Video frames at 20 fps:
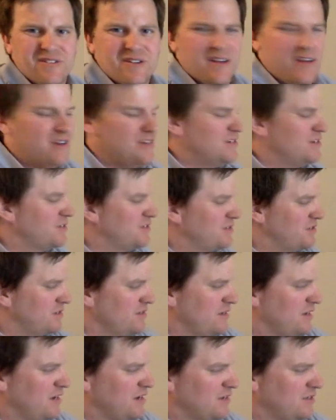right? Just
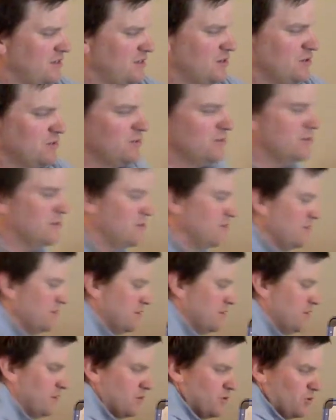x equals
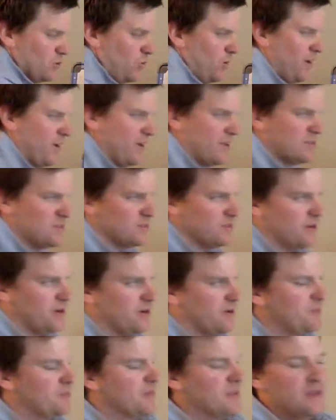0. So 1 answer
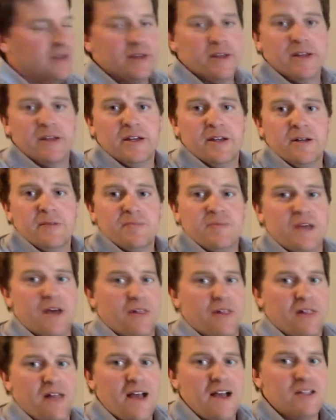there. Now
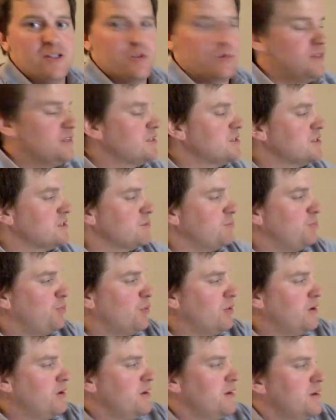the last one, this is
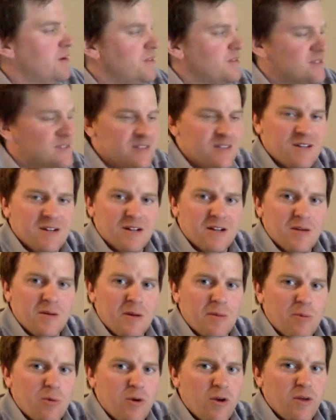important here. This is going to come
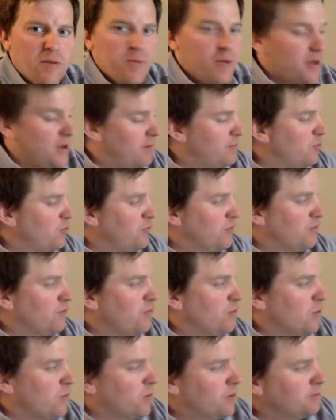up quite a bit moving
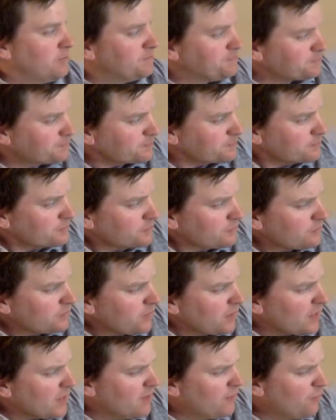forward.
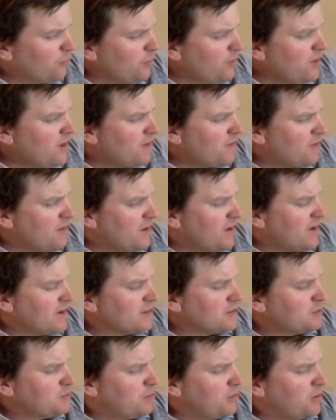If we have an
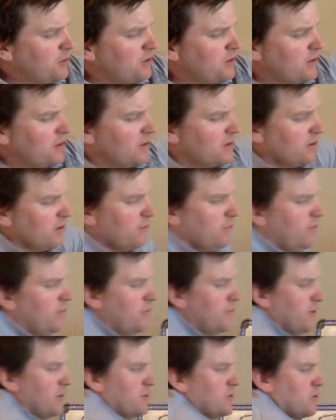exponent here and we
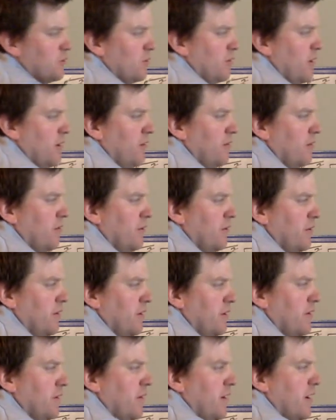want to square root
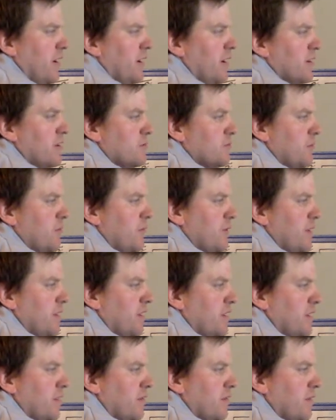it, right, because we want to
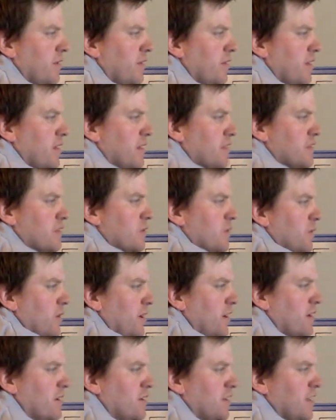get rid of that
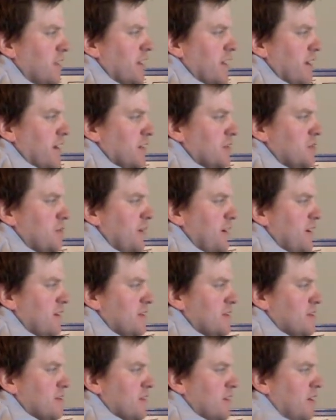squared to get x by
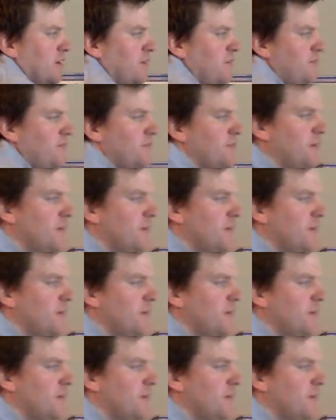itself,